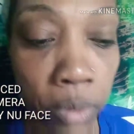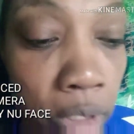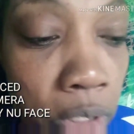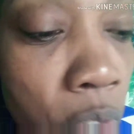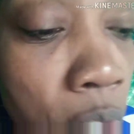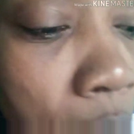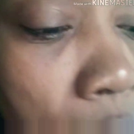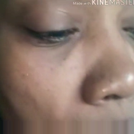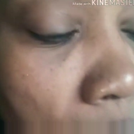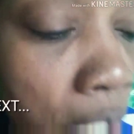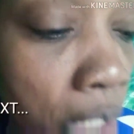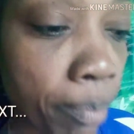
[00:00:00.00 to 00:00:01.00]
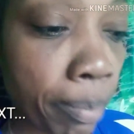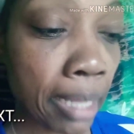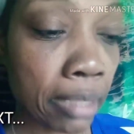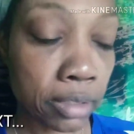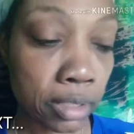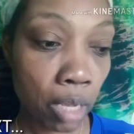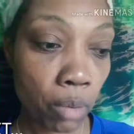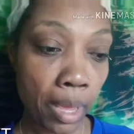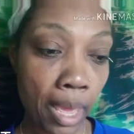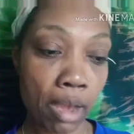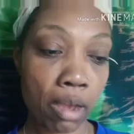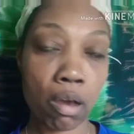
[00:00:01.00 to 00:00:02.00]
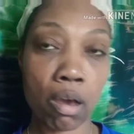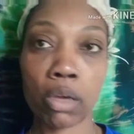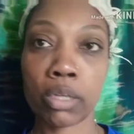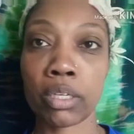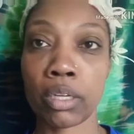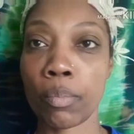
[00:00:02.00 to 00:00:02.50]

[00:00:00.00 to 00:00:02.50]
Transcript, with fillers: I'm just going to um, balance out with alcohol and then